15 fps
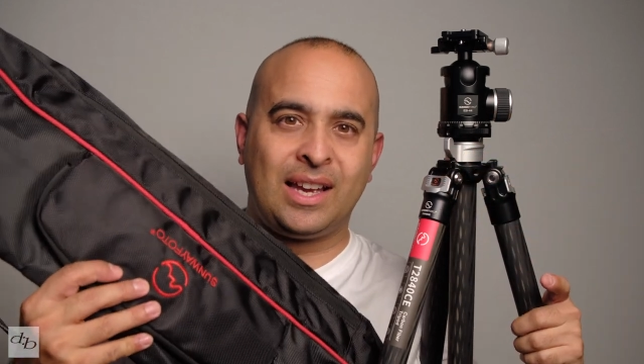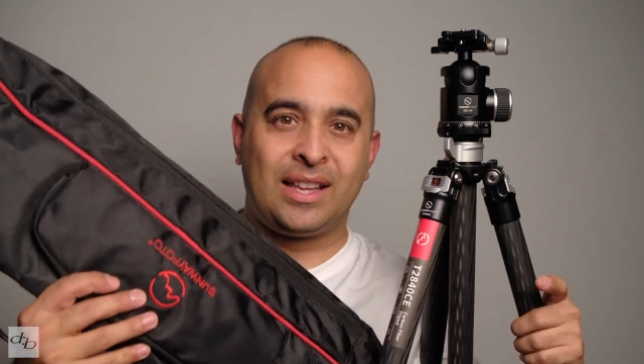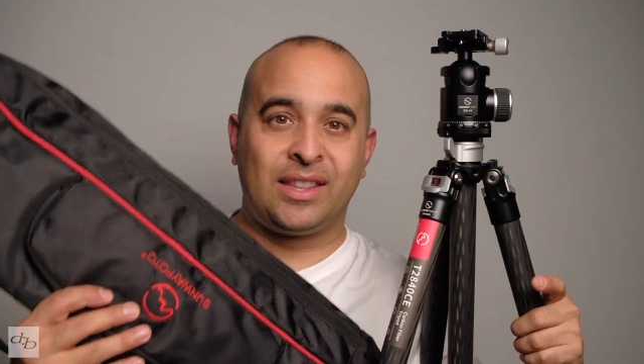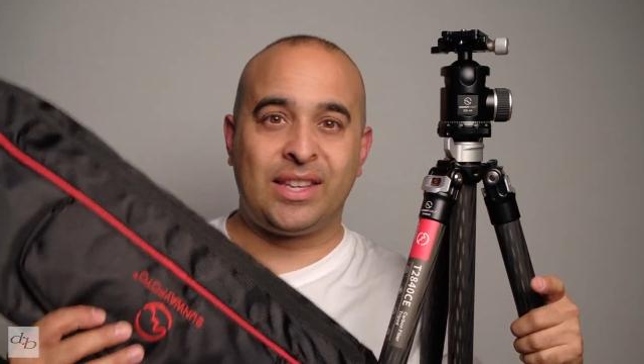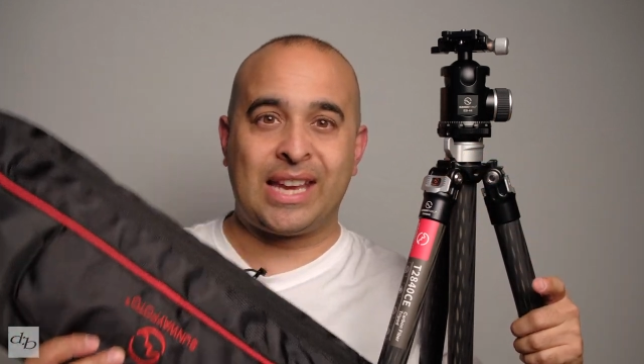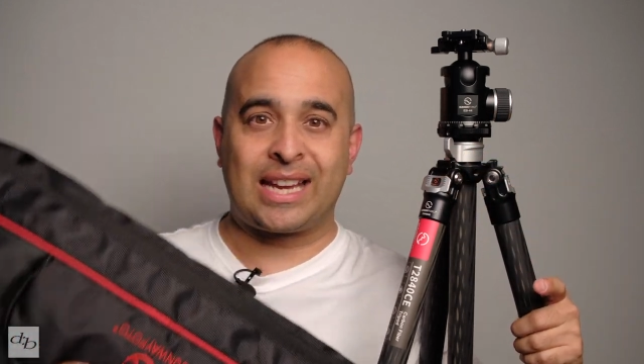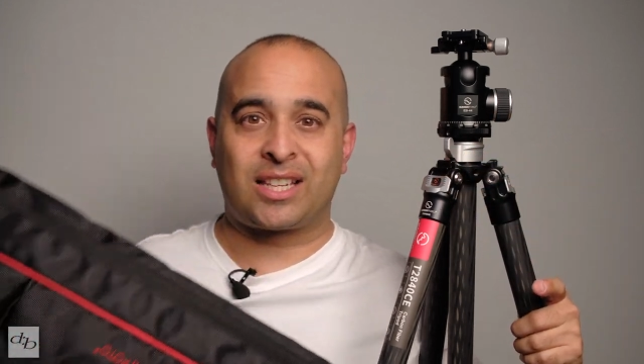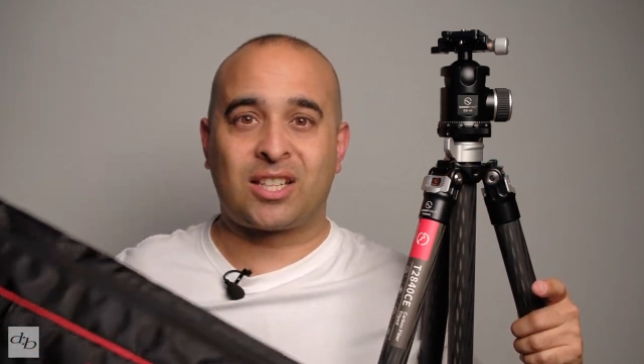
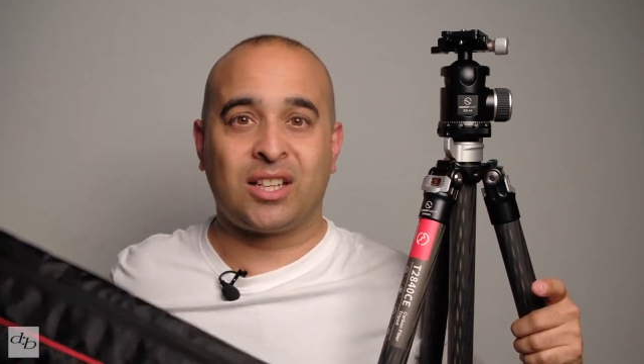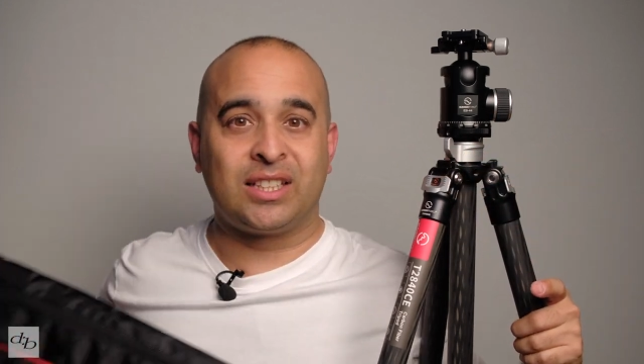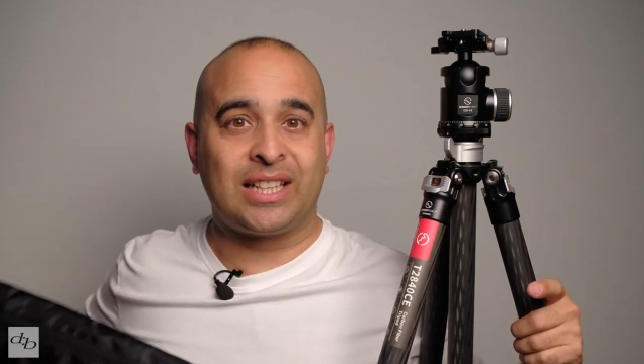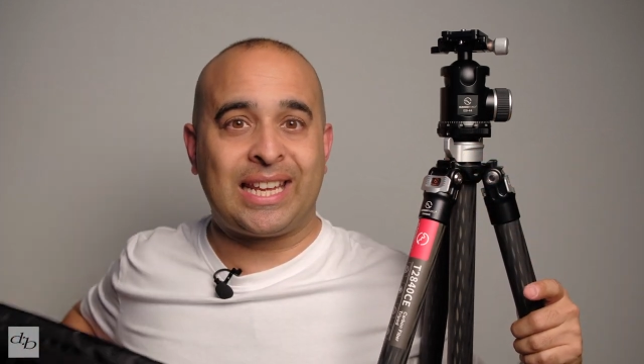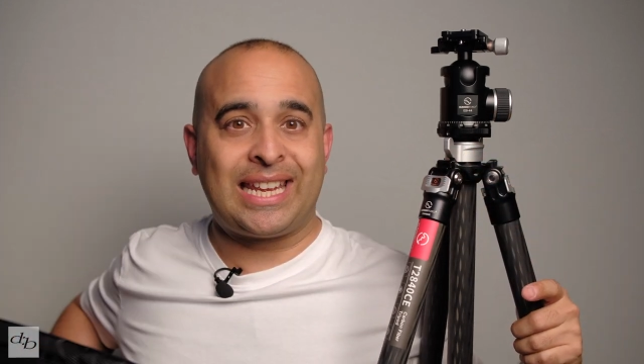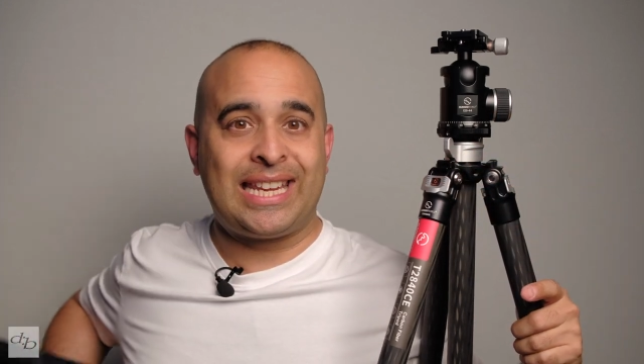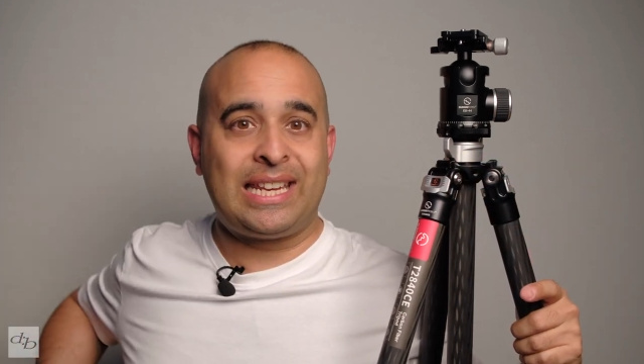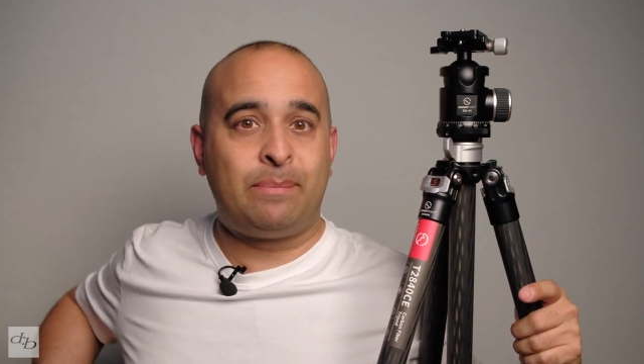the excellent
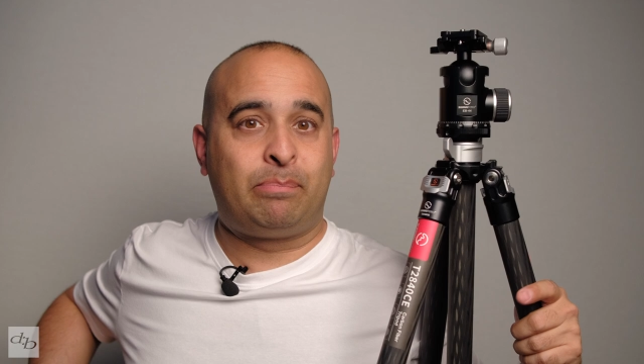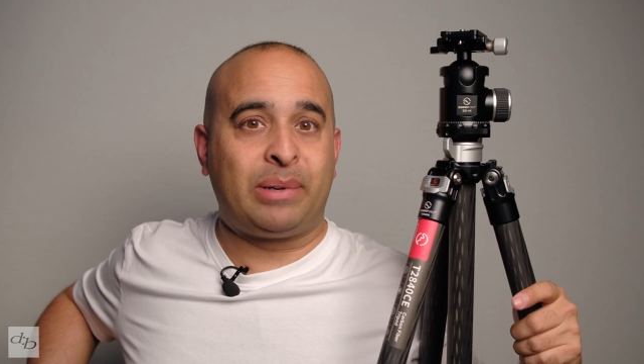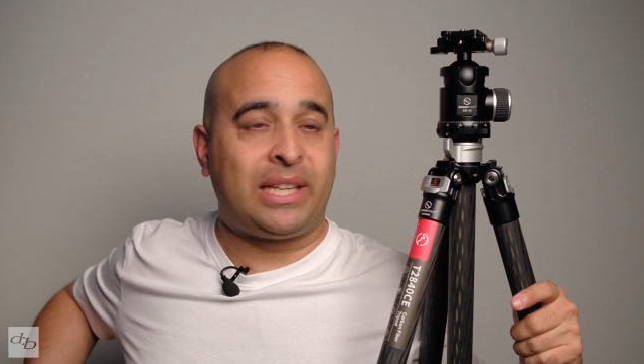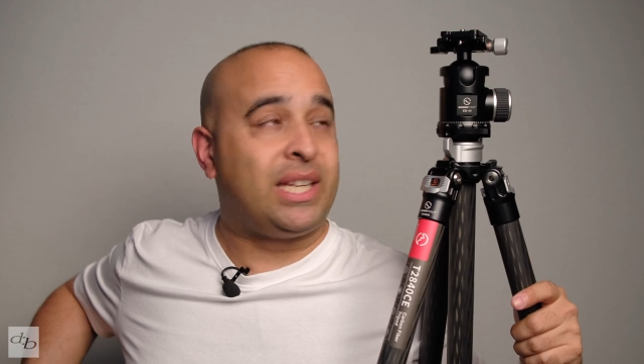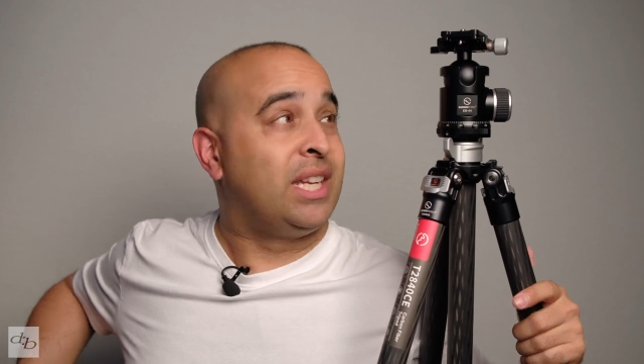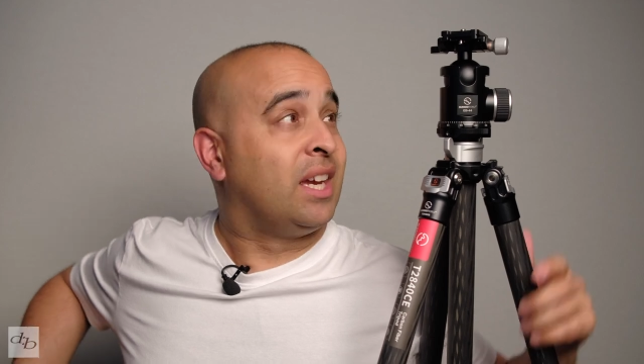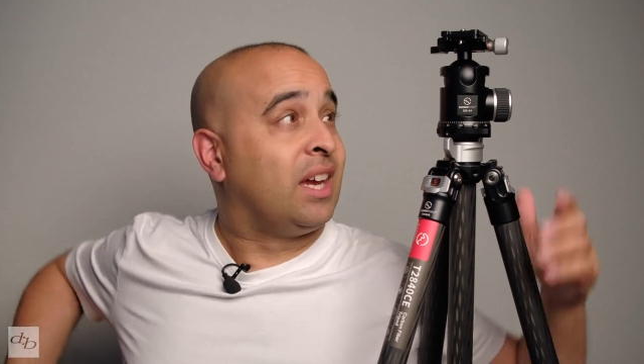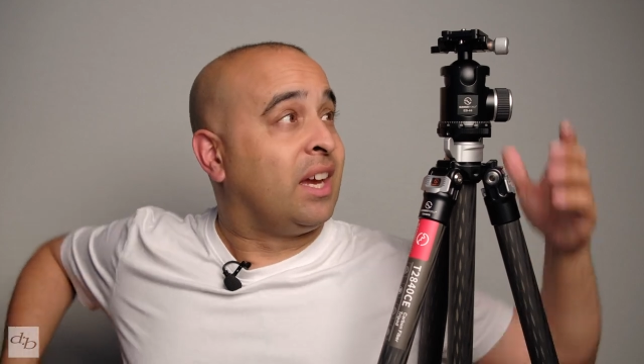
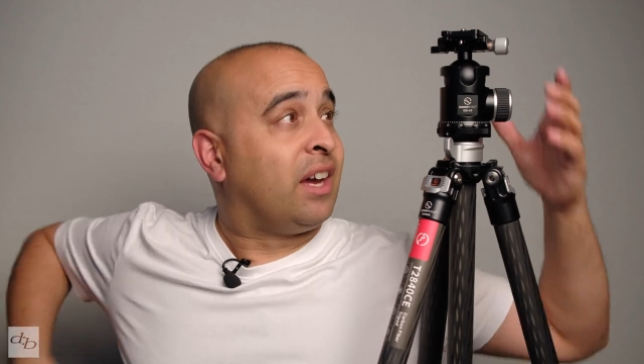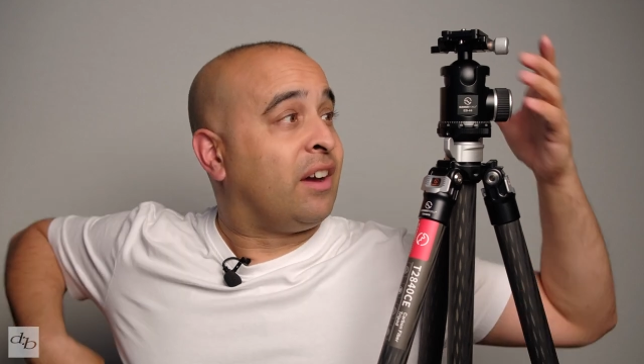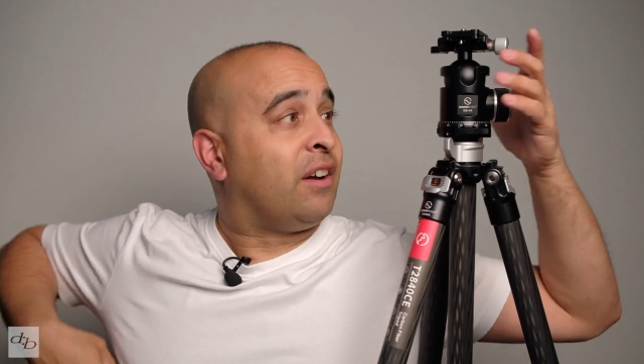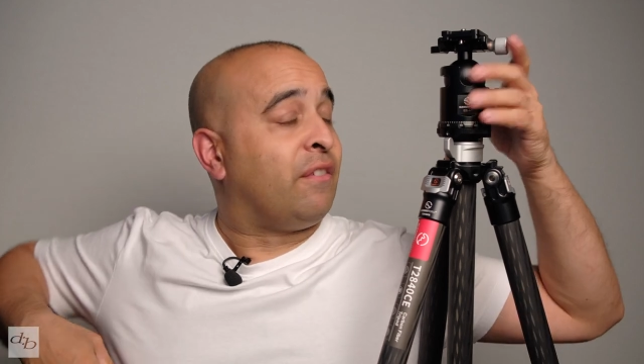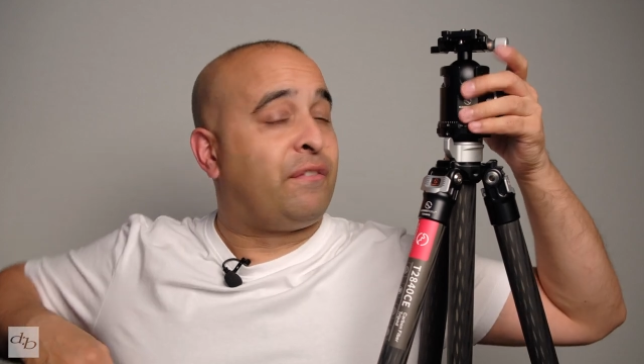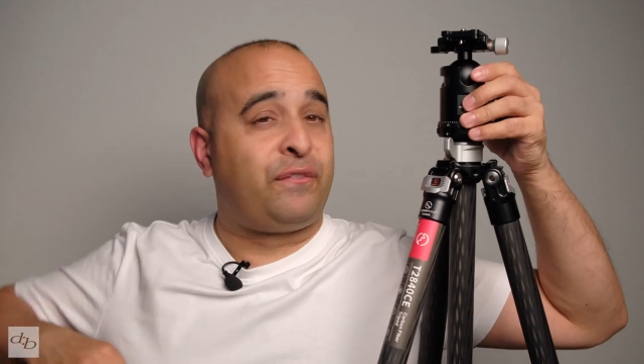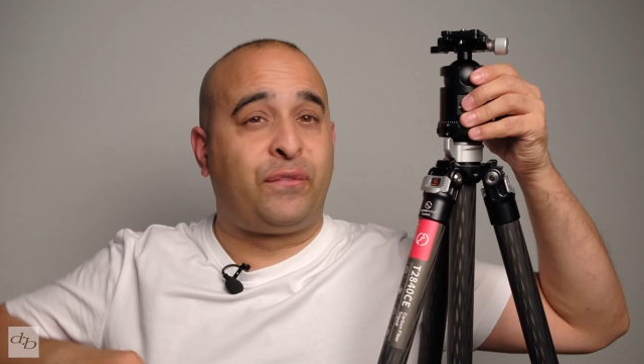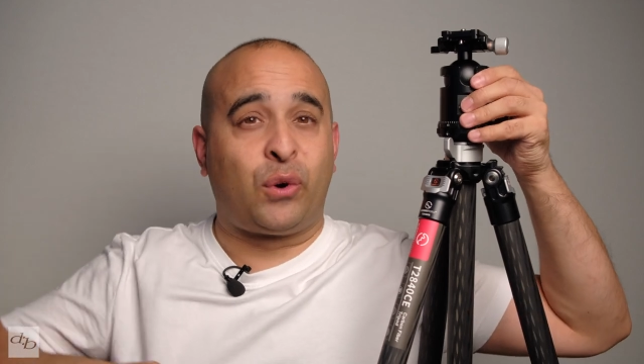
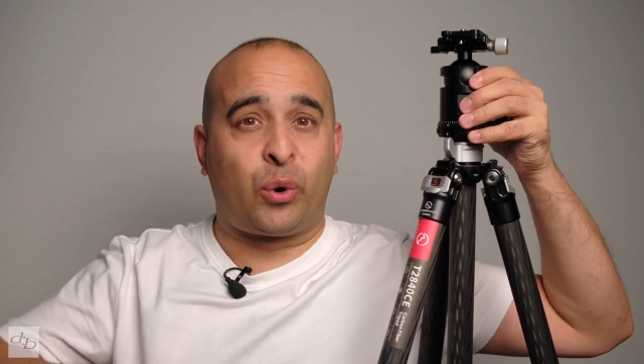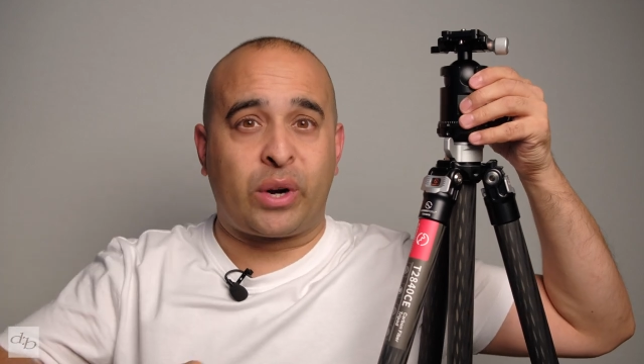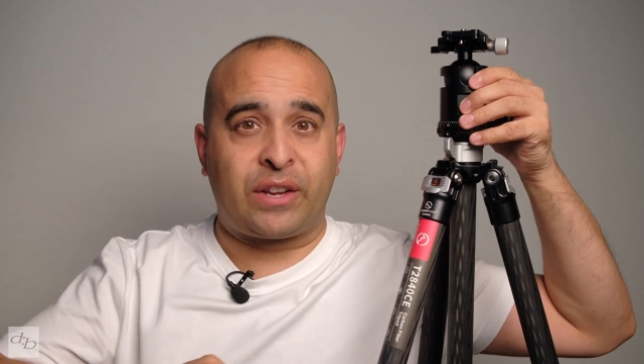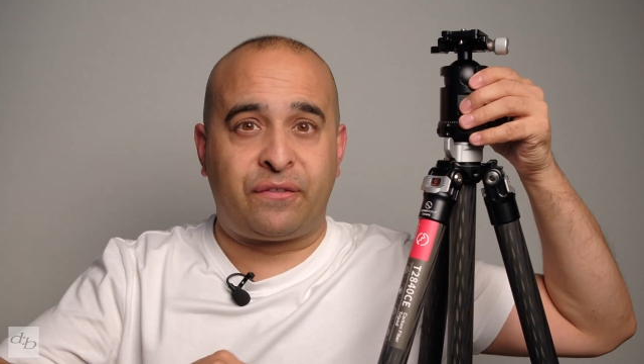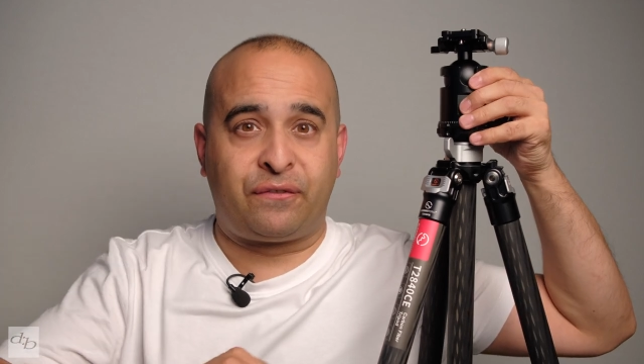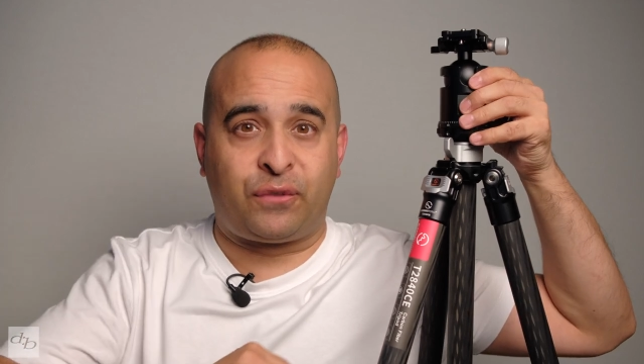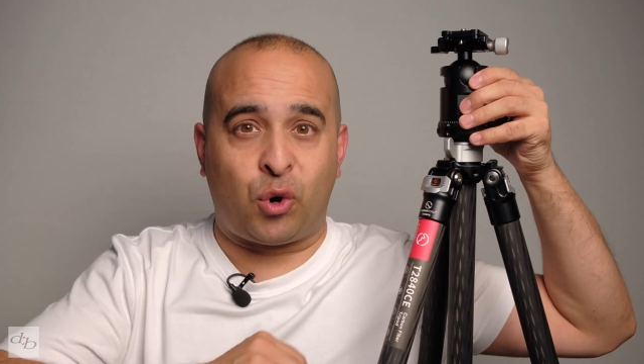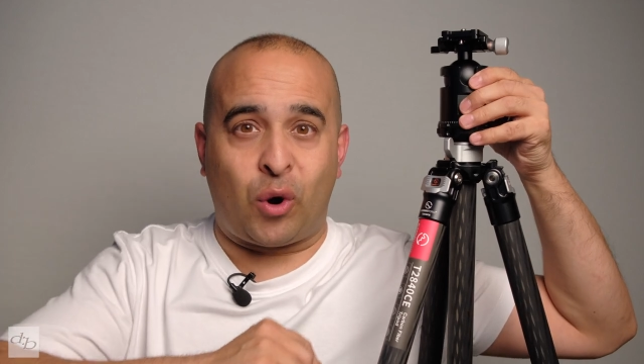
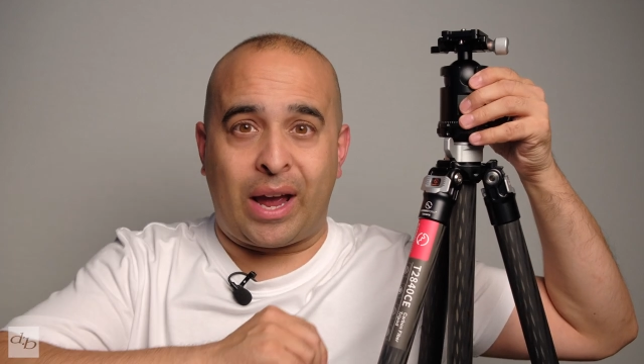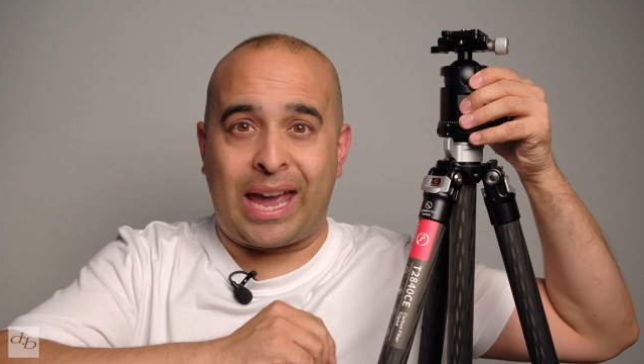EB44